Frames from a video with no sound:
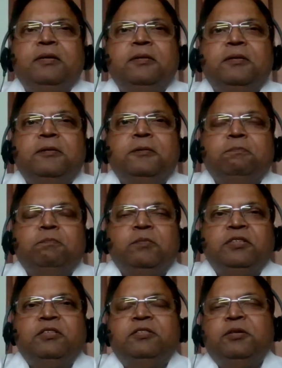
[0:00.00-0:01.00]

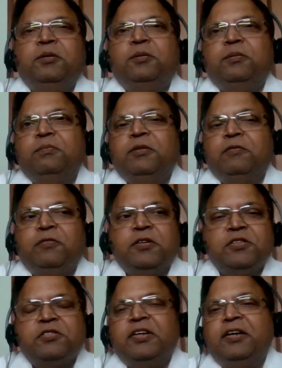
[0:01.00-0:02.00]
this is the
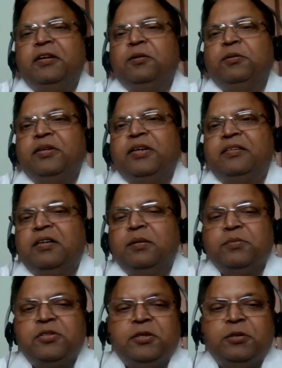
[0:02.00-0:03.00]
first thing that
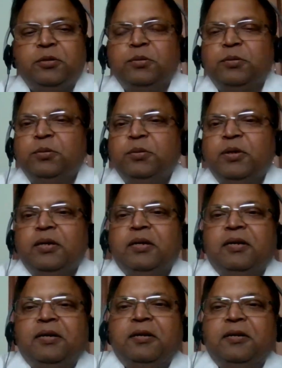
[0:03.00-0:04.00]
comes into
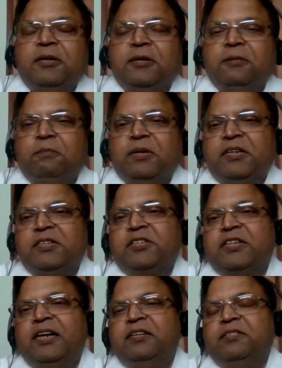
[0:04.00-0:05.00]

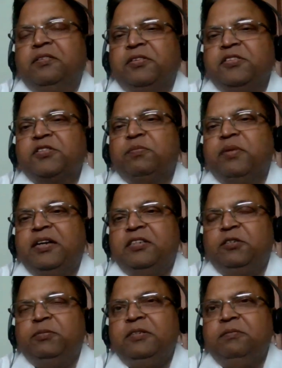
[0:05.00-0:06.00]
understanding the risk
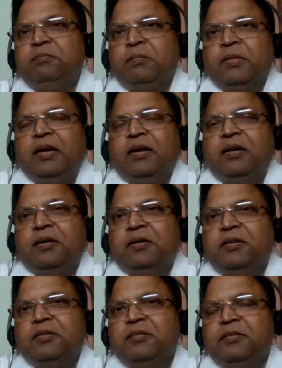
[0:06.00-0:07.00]
management.
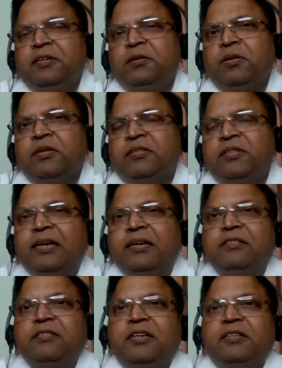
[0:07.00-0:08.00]
The thing
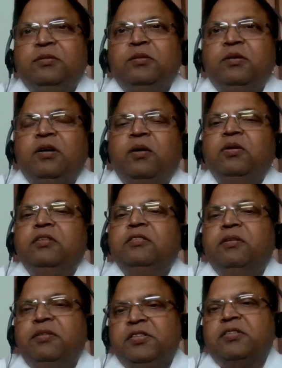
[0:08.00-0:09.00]
is that how
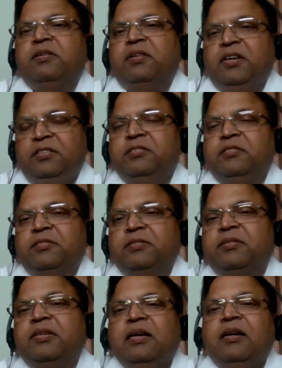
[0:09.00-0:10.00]
does the risk
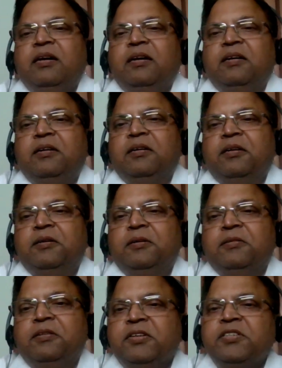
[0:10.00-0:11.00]
arises?
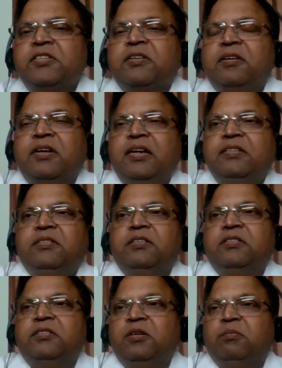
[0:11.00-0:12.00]
The risk
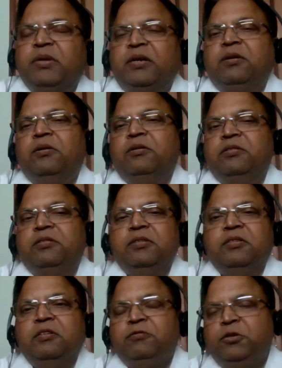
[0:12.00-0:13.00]
arises because
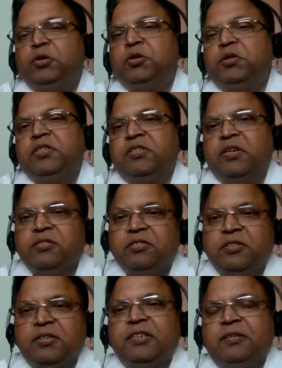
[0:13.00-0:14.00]
the future is
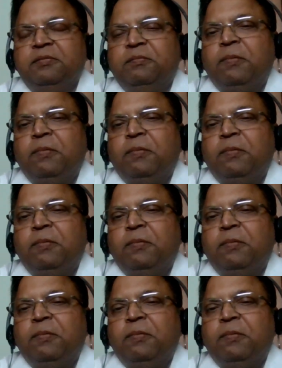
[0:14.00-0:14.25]
uncertain,